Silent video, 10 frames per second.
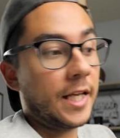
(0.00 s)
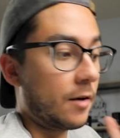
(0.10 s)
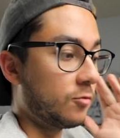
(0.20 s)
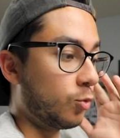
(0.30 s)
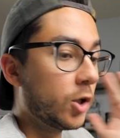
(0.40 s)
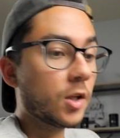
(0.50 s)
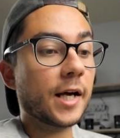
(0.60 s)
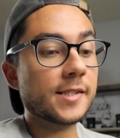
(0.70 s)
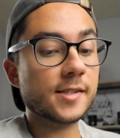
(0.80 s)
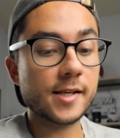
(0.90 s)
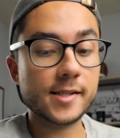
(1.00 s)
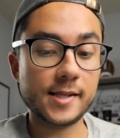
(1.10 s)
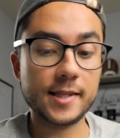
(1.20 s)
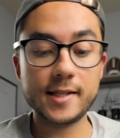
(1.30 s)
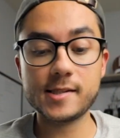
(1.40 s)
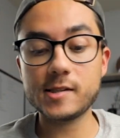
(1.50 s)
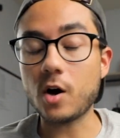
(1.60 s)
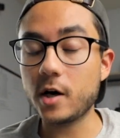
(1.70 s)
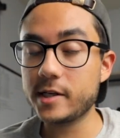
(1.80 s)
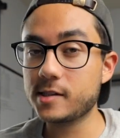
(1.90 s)
and I've realized this, and this is
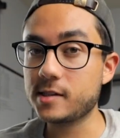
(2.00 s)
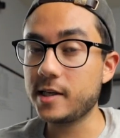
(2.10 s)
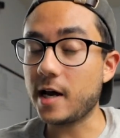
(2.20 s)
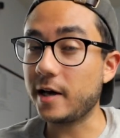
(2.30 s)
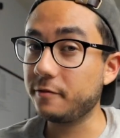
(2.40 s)
honestly, I